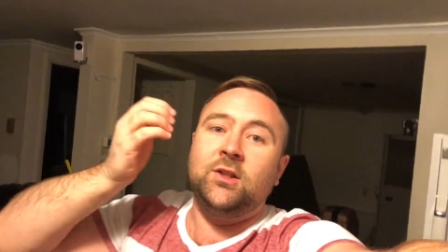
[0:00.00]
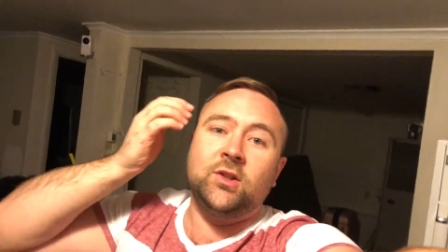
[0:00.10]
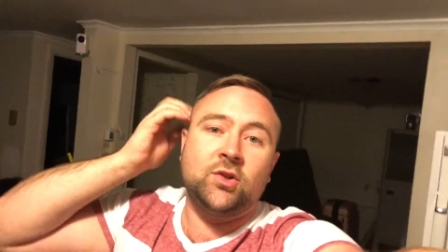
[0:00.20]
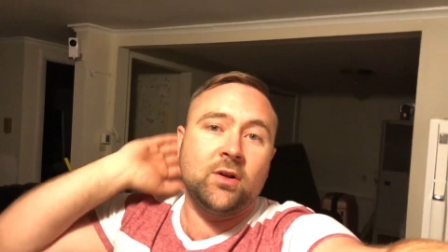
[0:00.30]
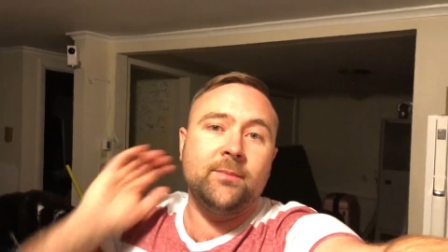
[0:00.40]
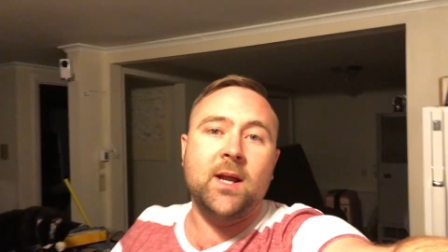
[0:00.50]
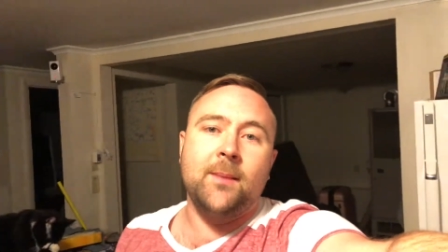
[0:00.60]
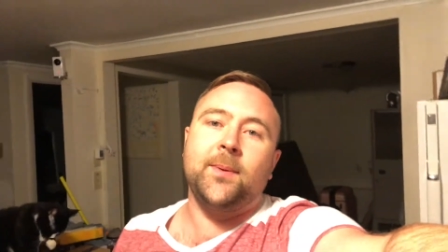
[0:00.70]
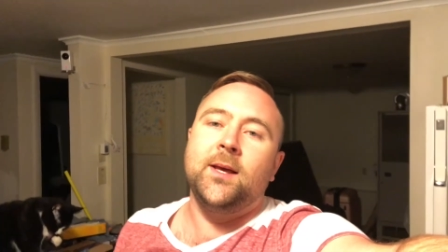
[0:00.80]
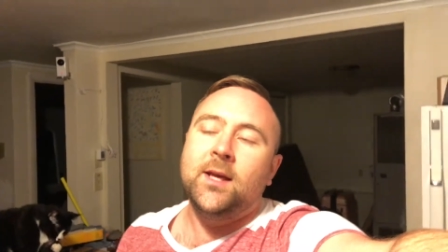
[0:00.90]
just trimmed
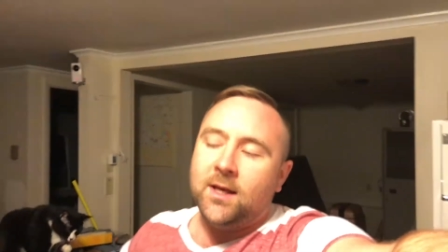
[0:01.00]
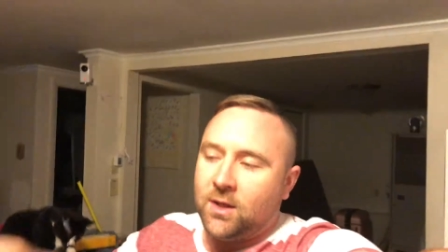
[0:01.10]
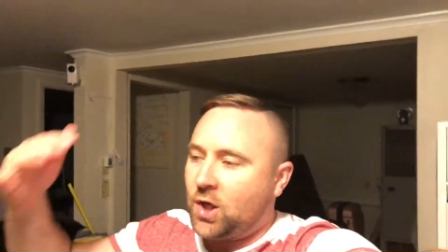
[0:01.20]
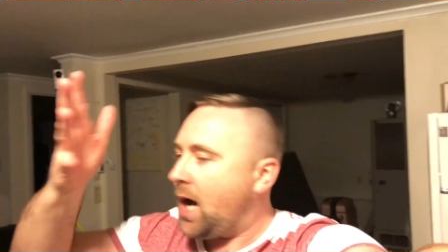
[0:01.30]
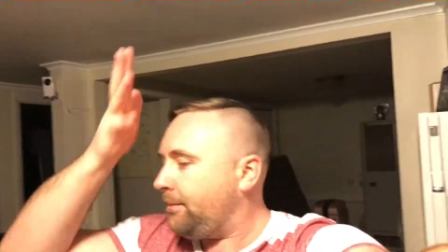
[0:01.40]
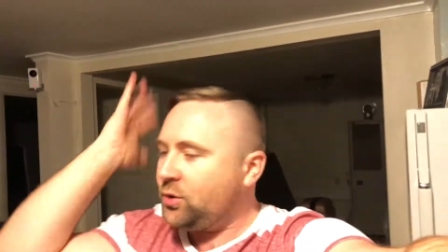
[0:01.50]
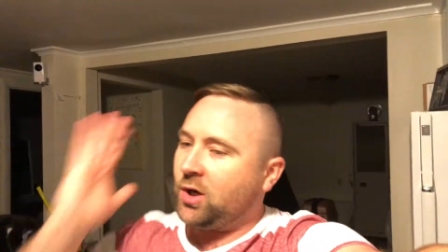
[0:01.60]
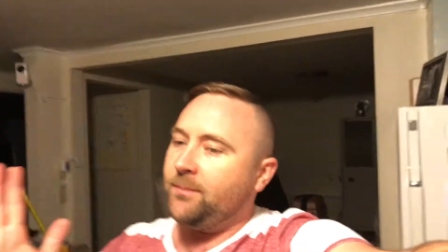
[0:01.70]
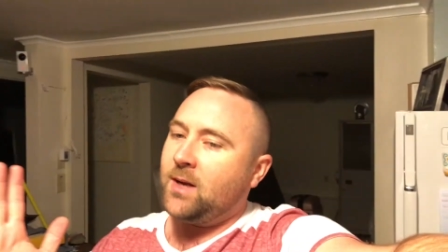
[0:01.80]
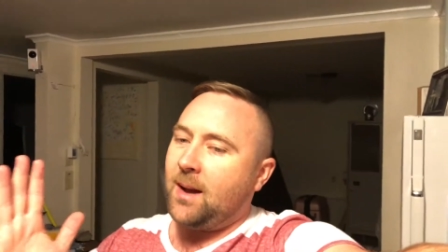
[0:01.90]
up top
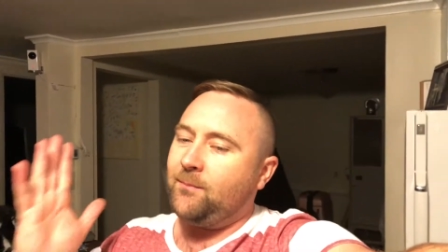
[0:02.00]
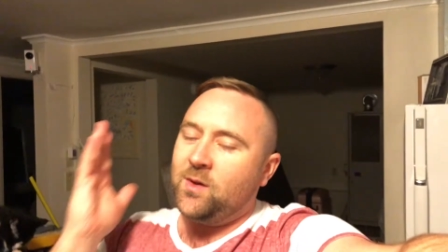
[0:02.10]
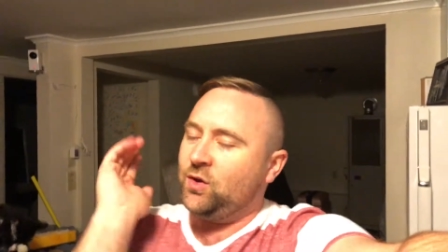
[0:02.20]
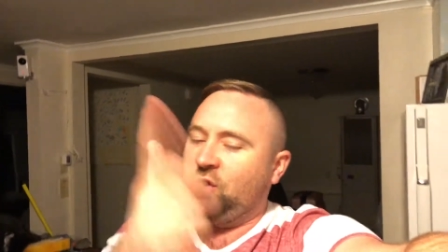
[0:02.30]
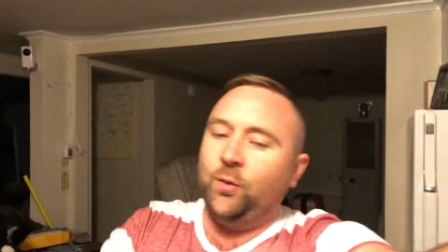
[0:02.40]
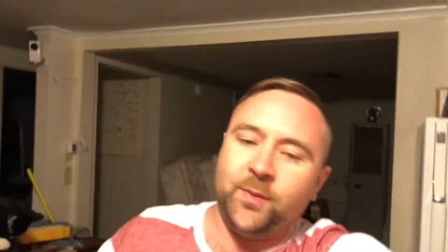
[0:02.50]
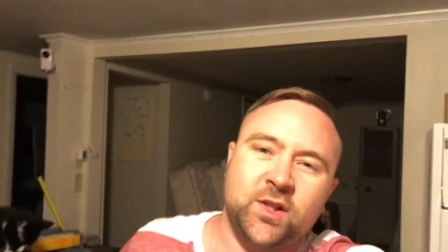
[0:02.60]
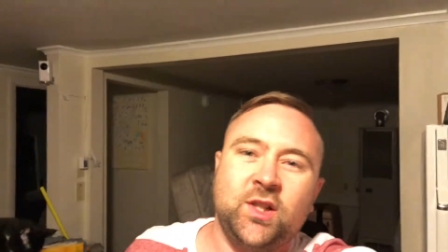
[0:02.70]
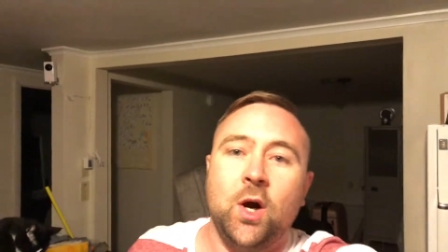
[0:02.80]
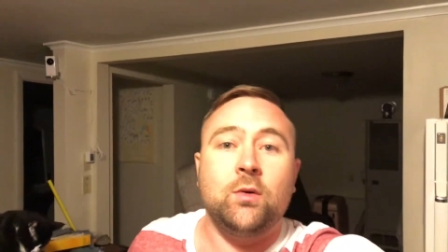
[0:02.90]
trimmed up, super
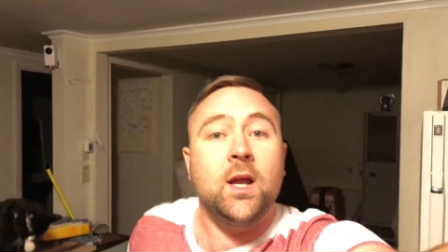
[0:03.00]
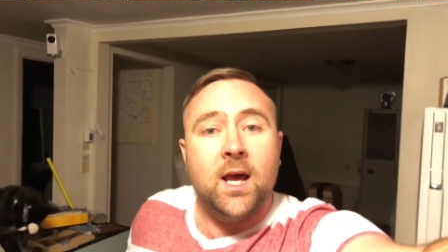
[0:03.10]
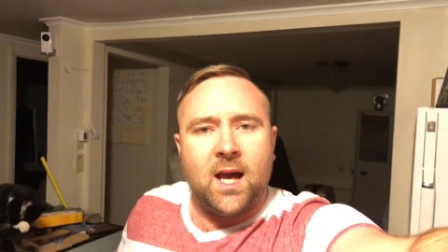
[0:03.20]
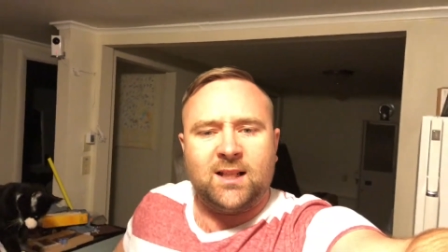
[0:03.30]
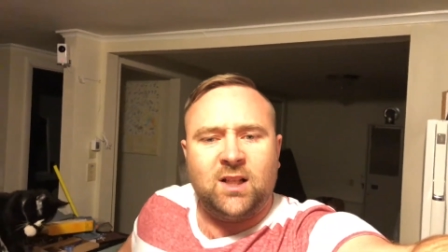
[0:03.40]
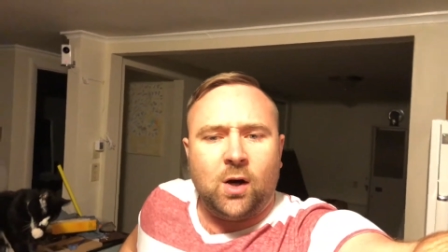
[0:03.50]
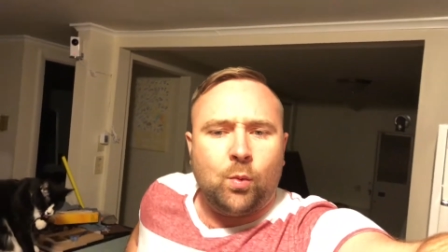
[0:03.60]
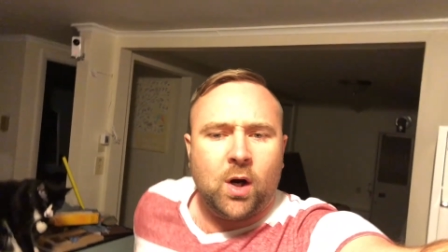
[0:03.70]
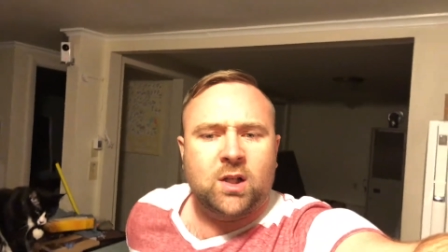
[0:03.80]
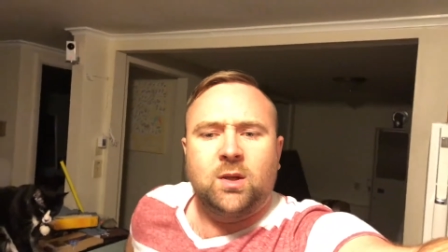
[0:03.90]
stoked. I start
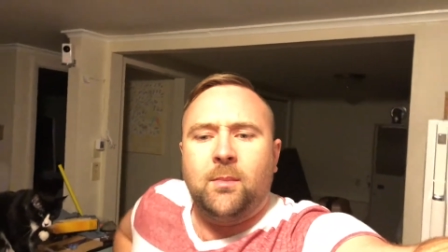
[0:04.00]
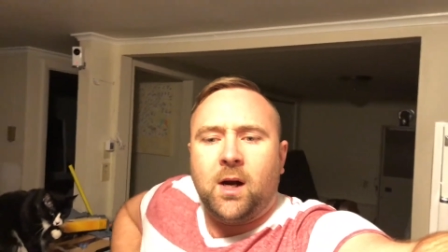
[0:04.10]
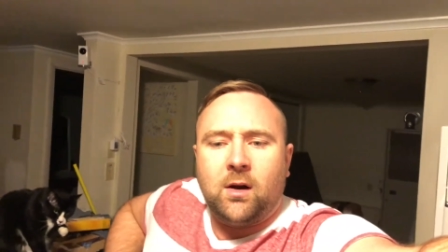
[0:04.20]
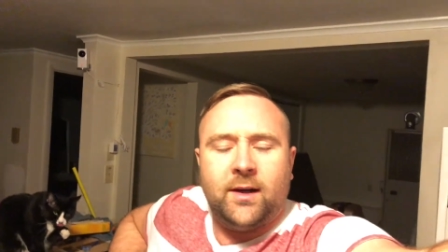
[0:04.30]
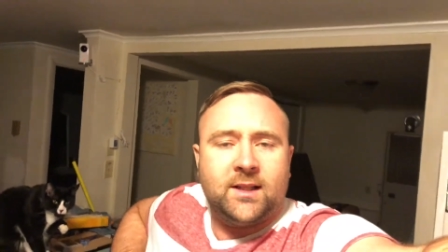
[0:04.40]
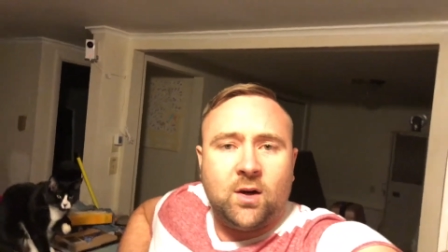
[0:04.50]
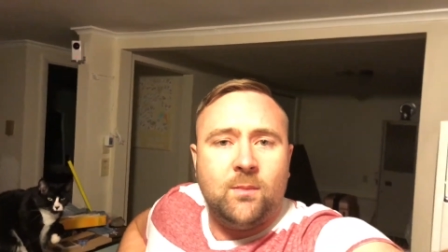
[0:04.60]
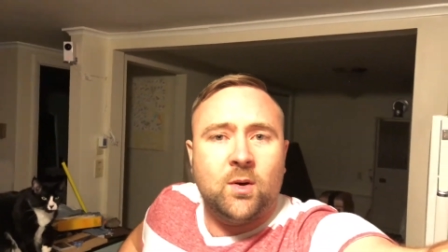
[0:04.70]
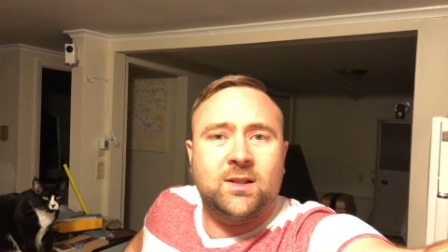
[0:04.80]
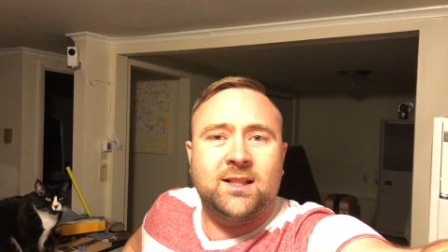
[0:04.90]
work tomorrow. It's
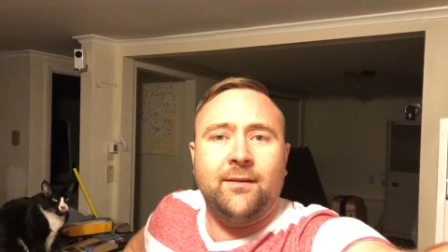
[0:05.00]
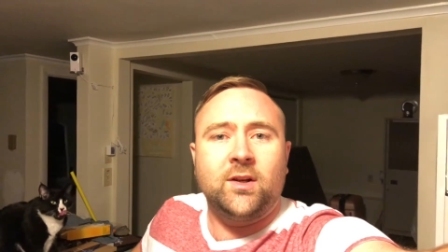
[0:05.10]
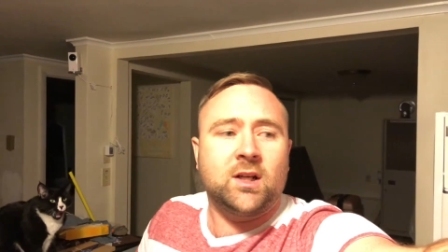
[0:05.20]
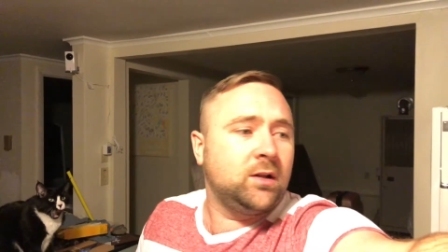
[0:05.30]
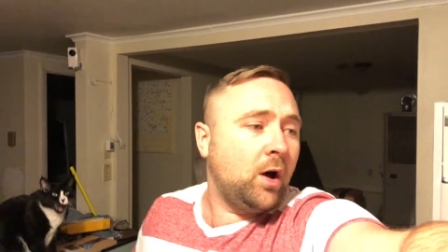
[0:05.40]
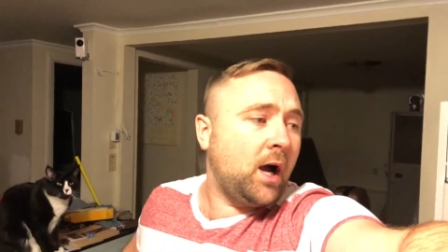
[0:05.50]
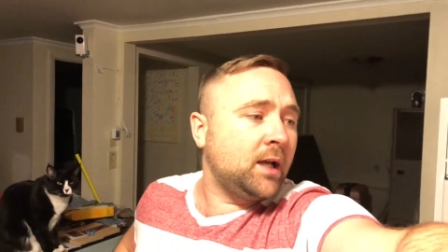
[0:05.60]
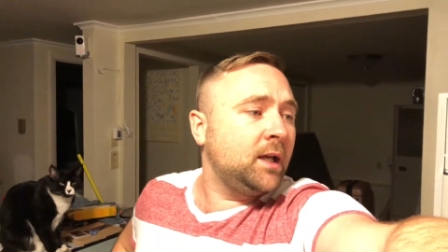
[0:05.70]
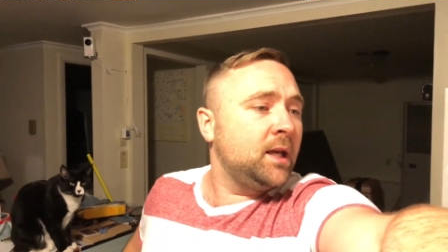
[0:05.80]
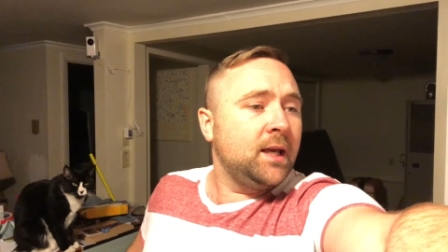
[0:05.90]
almost seven
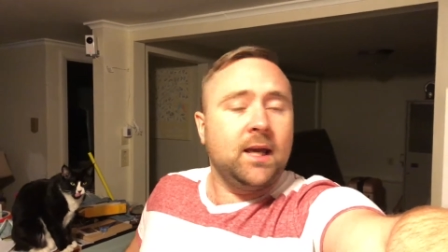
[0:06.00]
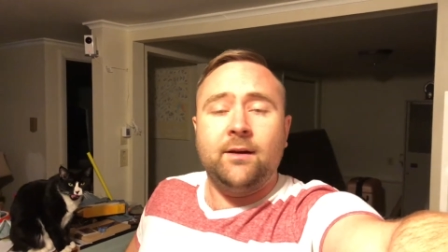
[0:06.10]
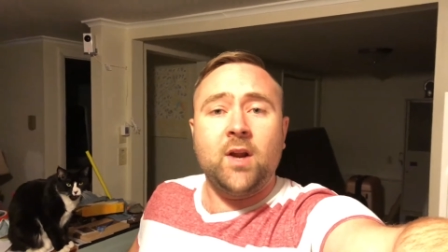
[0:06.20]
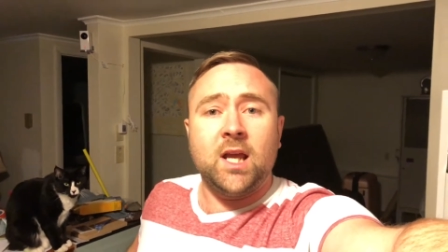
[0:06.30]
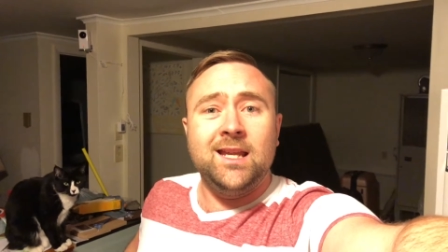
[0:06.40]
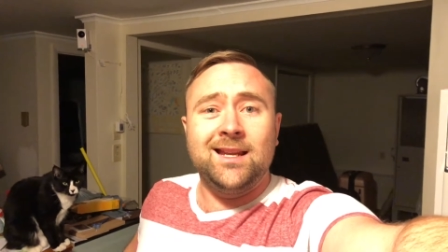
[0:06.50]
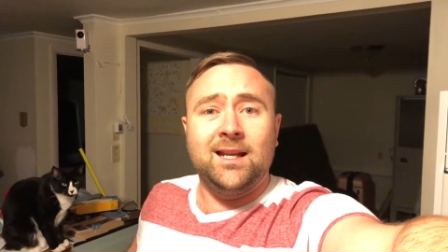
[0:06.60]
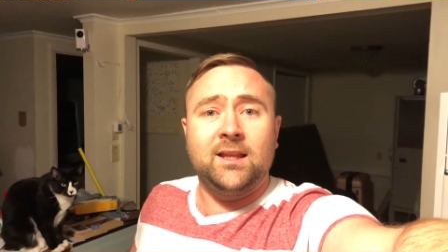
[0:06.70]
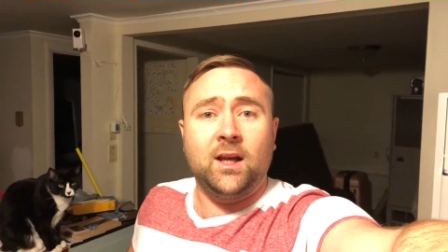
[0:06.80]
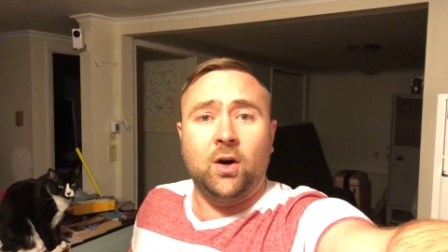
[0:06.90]
o'clock. I'm not eating
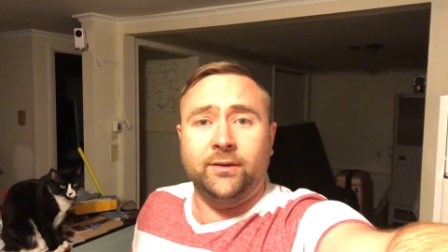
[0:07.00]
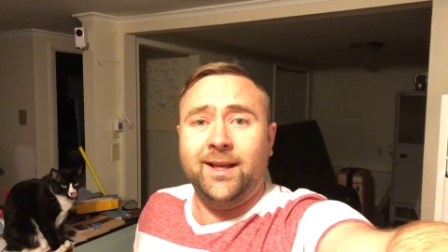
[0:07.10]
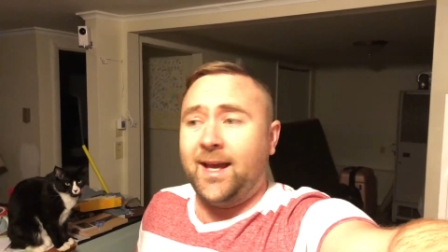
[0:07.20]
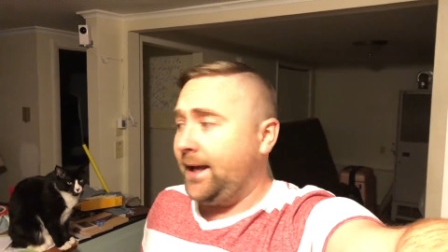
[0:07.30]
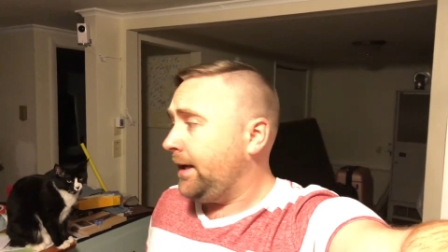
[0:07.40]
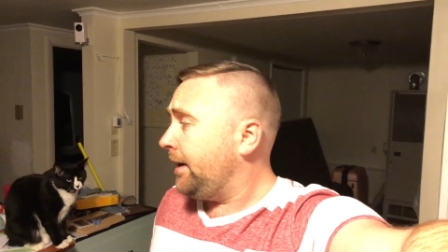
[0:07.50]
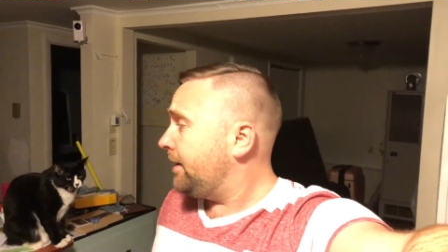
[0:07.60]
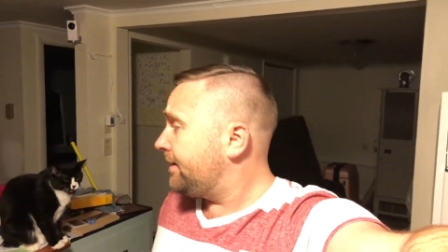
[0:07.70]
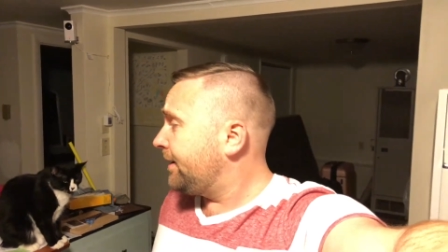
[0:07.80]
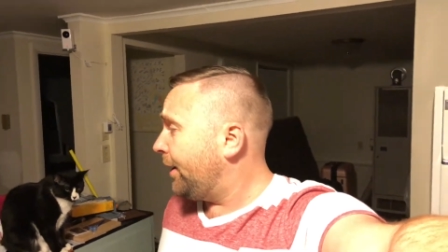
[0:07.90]
anything all day,
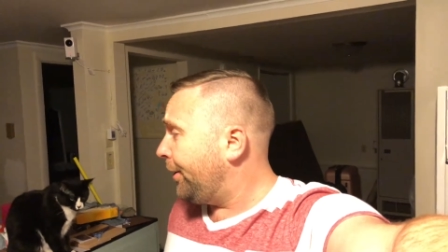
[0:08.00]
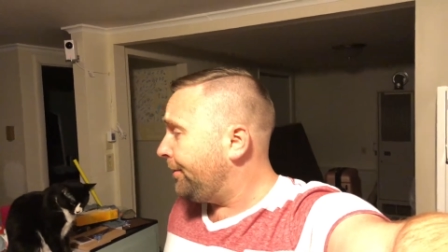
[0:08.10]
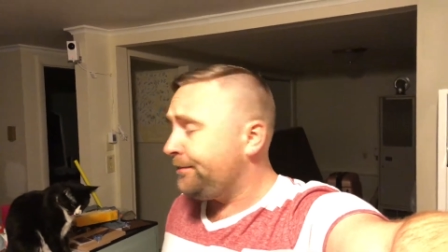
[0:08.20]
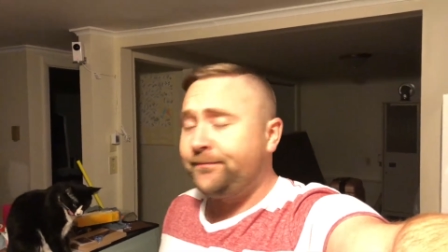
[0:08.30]
so